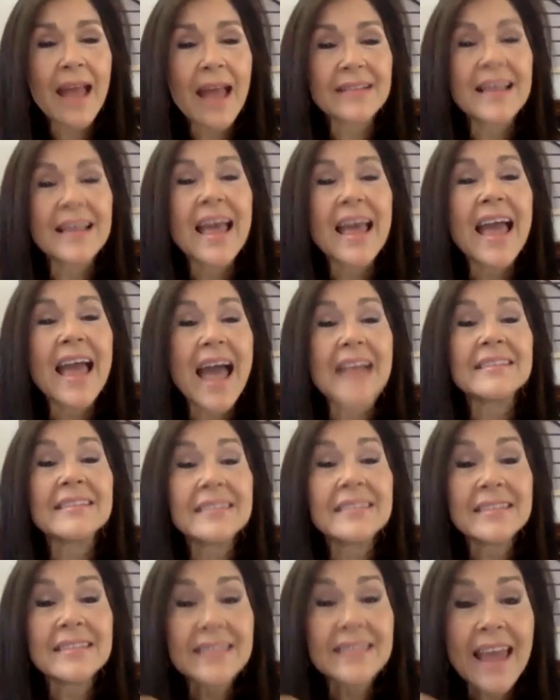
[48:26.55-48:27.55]
and
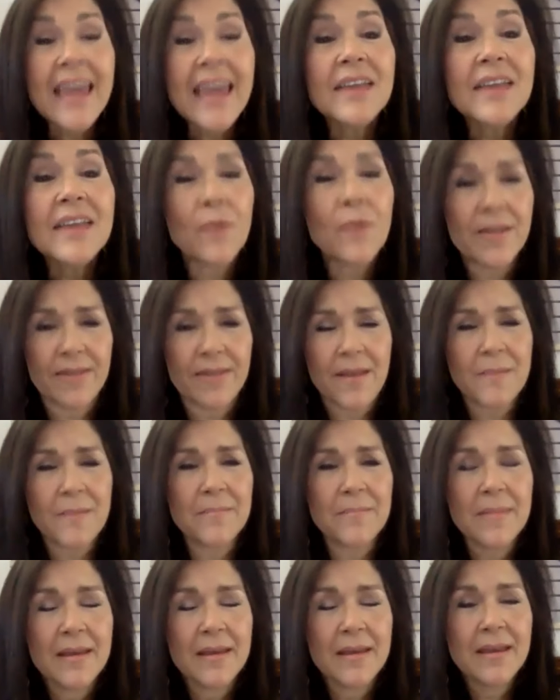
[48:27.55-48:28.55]
and stayed with
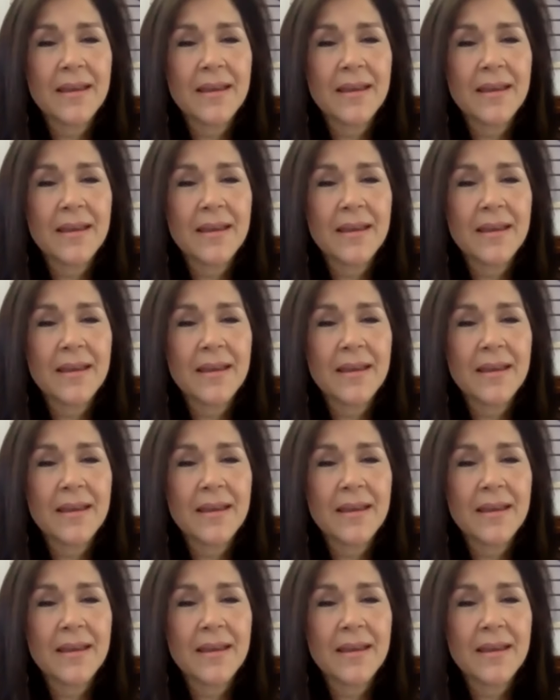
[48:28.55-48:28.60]
them,